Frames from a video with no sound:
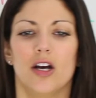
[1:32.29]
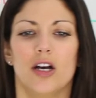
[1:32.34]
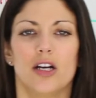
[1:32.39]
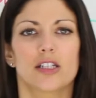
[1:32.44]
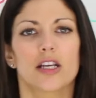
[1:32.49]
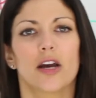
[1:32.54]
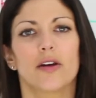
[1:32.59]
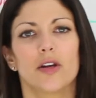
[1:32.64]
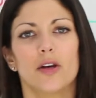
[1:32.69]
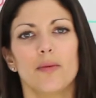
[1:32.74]

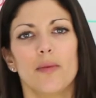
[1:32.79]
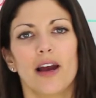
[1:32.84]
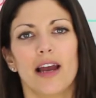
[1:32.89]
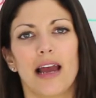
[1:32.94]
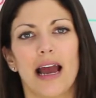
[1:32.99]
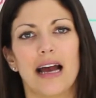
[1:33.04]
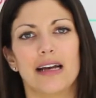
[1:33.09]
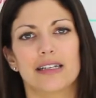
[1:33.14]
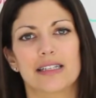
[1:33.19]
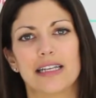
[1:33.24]
So you
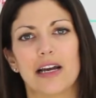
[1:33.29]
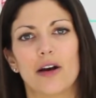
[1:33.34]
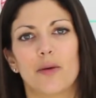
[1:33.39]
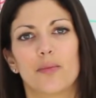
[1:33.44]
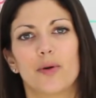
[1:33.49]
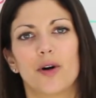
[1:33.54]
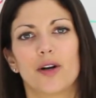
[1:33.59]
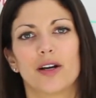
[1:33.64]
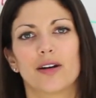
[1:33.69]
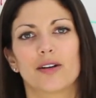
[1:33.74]
might sell
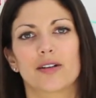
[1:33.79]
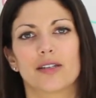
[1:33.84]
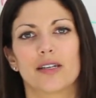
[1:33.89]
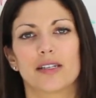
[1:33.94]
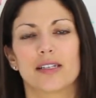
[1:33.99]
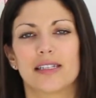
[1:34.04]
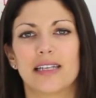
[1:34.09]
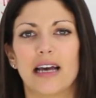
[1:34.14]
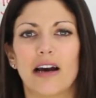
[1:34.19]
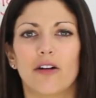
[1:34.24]
products
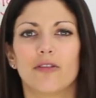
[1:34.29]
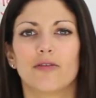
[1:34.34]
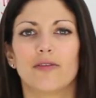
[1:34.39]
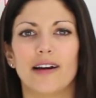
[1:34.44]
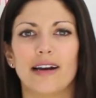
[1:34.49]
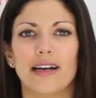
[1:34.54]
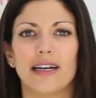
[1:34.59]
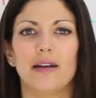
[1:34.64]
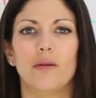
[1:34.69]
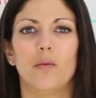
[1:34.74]
that sell
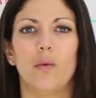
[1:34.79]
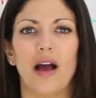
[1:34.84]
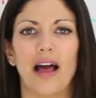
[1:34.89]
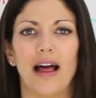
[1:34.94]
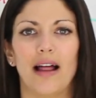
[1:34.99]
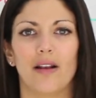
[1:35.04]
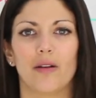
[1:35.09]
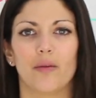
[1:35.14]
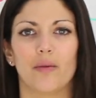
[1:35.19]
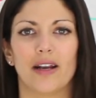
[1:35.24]
really
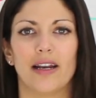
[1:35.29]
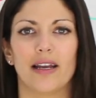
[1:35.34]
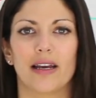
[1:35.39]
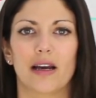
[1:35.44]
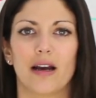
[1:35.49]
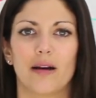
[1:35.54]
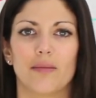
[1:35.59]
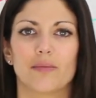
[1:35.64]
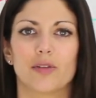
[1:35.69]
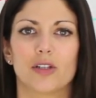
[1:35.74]
well when it
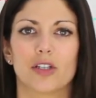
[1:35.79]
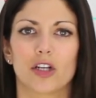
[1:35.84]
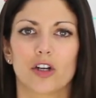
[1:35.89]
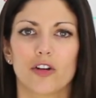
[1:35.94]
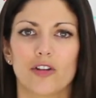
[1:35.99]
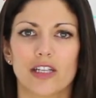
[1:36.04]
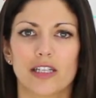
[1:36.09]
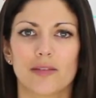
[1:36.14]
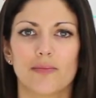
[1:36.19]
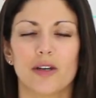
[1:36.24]
comes to
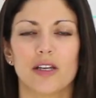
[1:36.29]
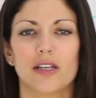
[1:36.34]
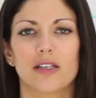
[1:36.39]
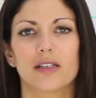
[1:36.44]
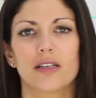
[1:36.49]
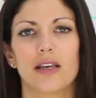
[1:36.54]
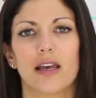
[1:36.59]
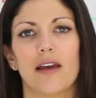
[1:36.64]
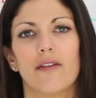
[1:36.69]
Christmas,